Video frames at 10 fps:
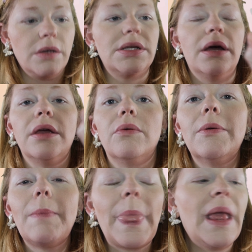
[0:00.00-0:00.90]
I'll tell you.
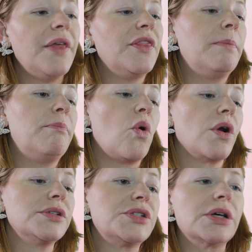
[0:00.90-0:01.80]
The
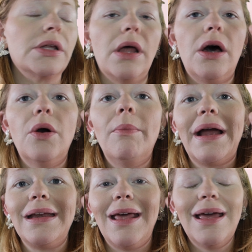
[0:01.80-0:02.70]
Born to Glow
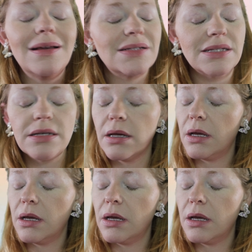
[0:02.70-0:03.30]
by NYX.